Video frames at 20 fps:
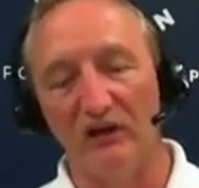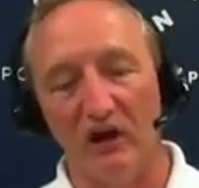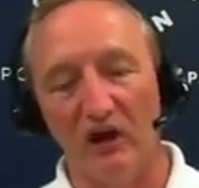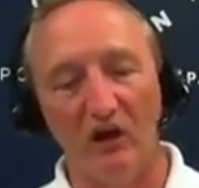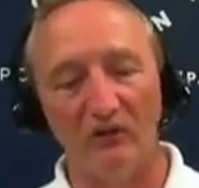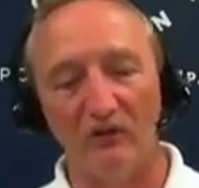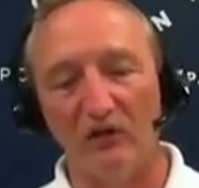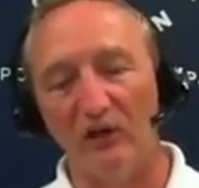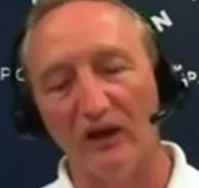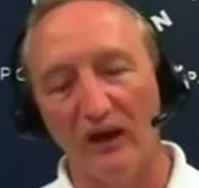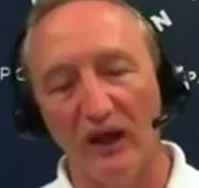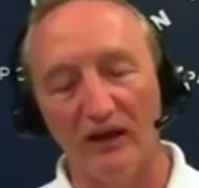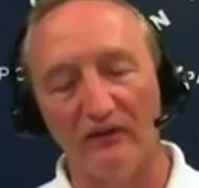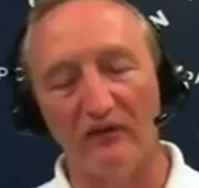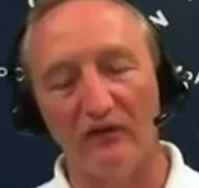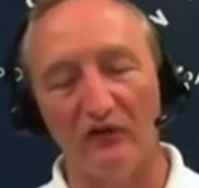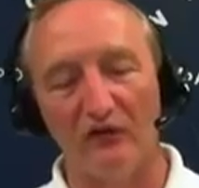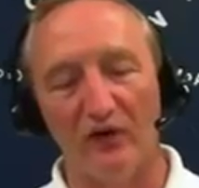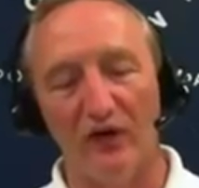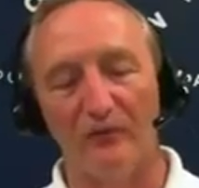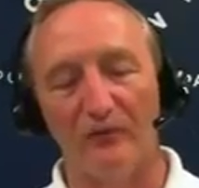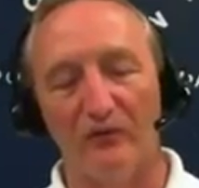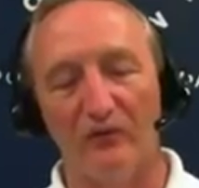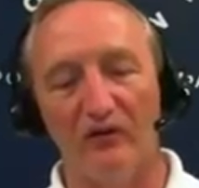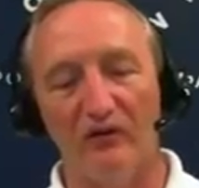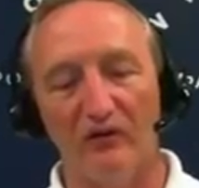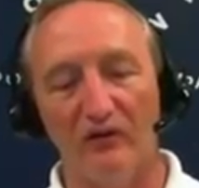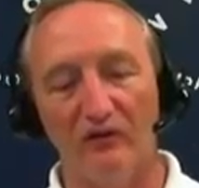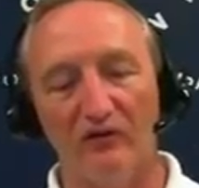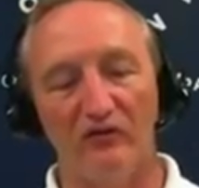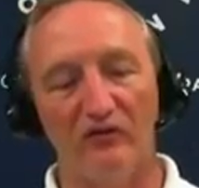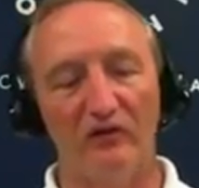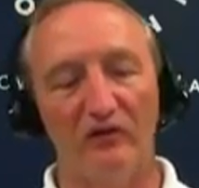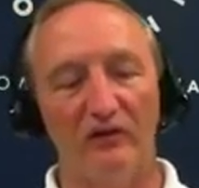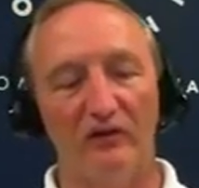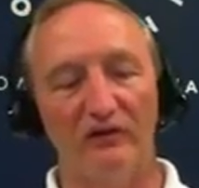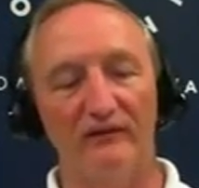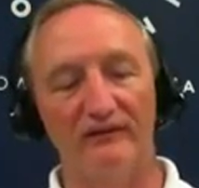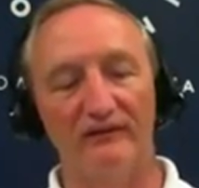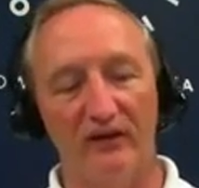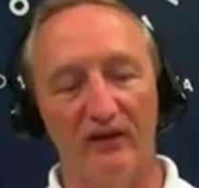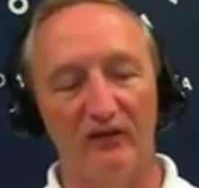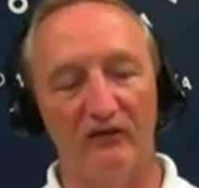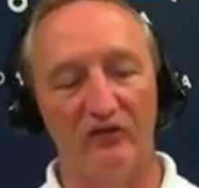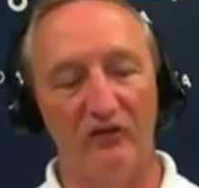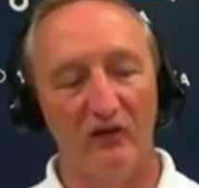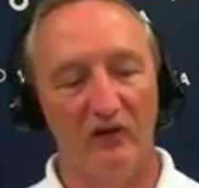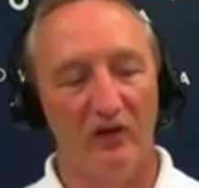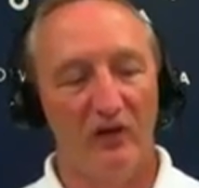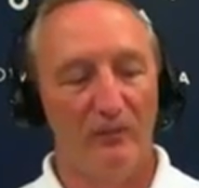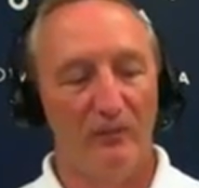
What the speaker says: A lot of those opportunities still exist,